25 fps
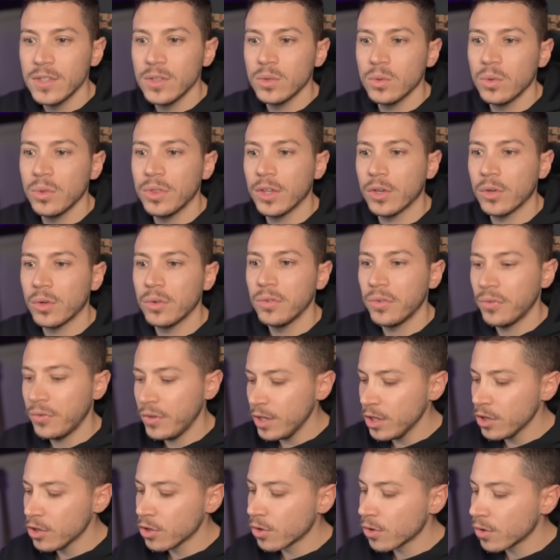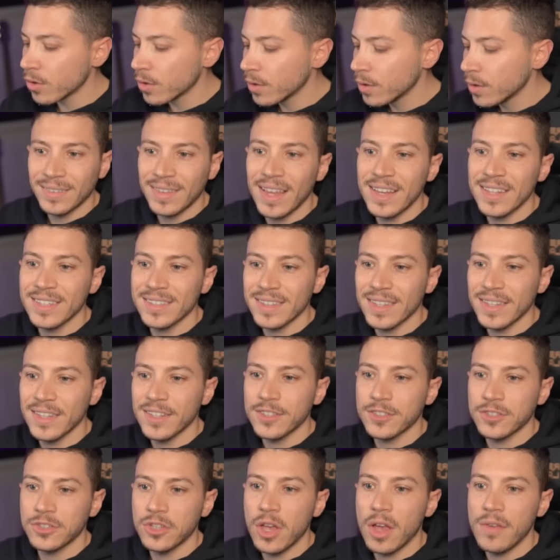to the configure test
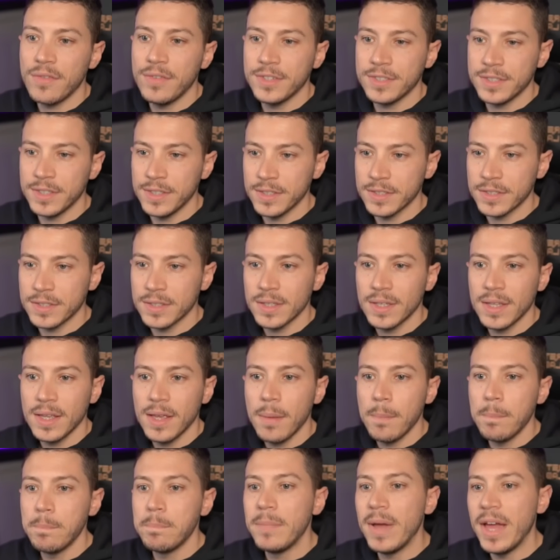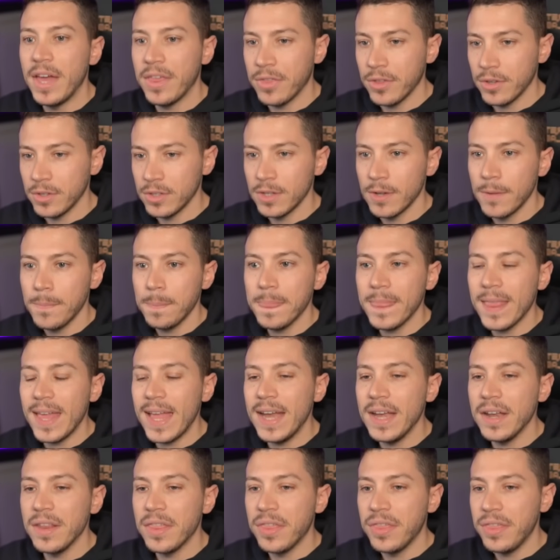services method.
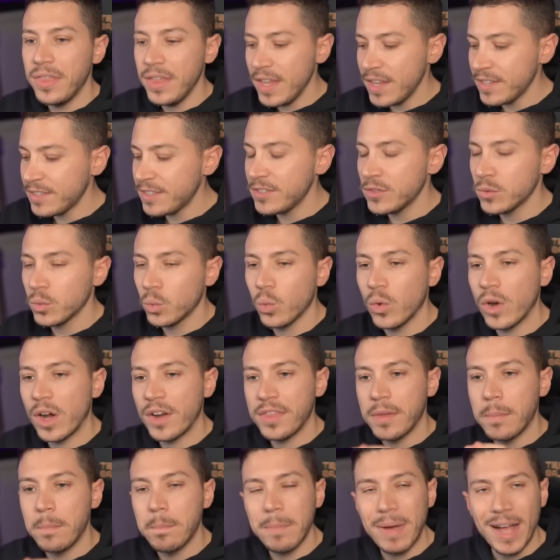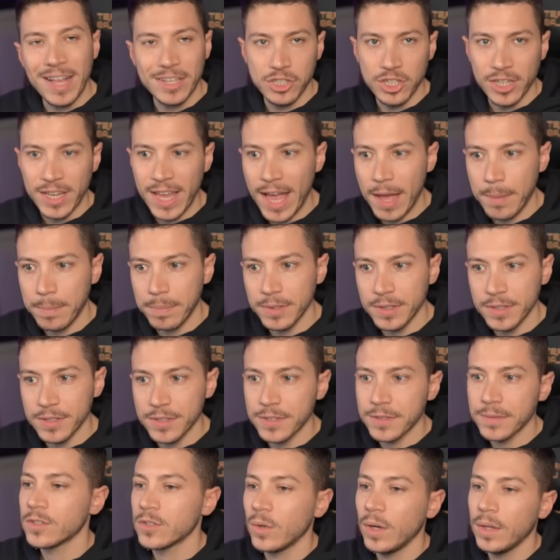And this is where the magic
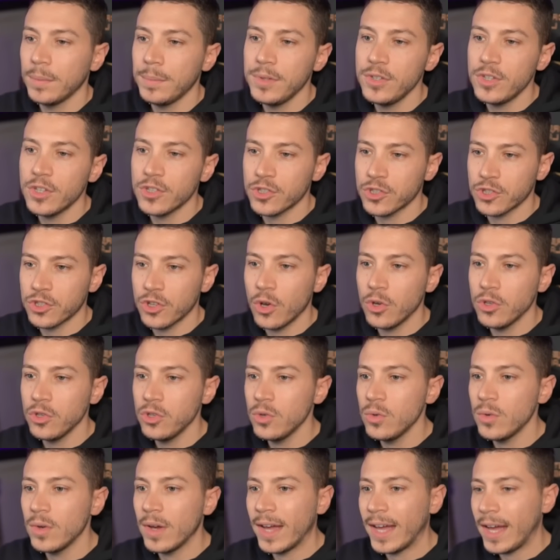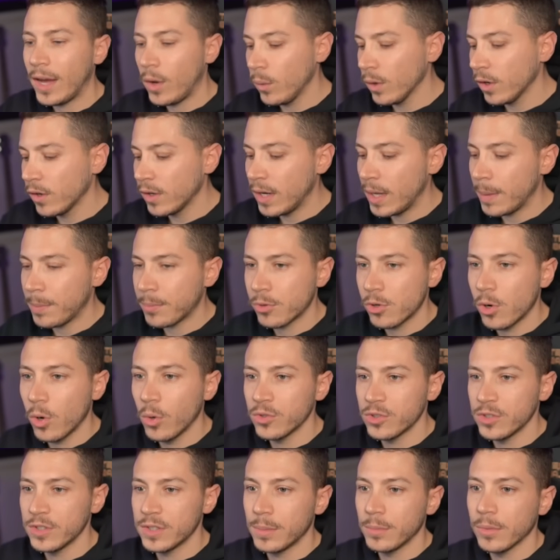happens. So let me just show you how we're going to
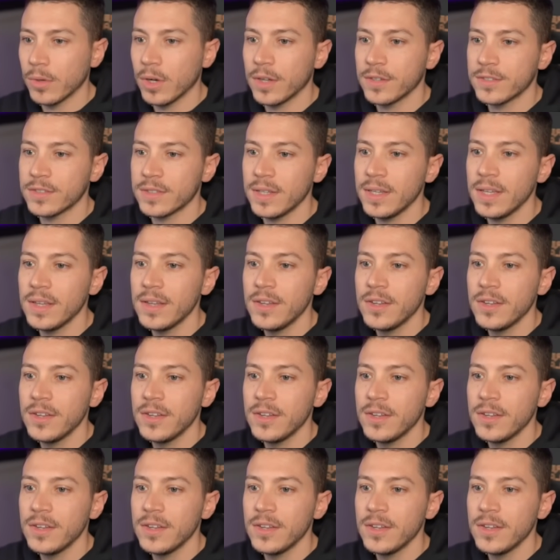approach this. I'm going to say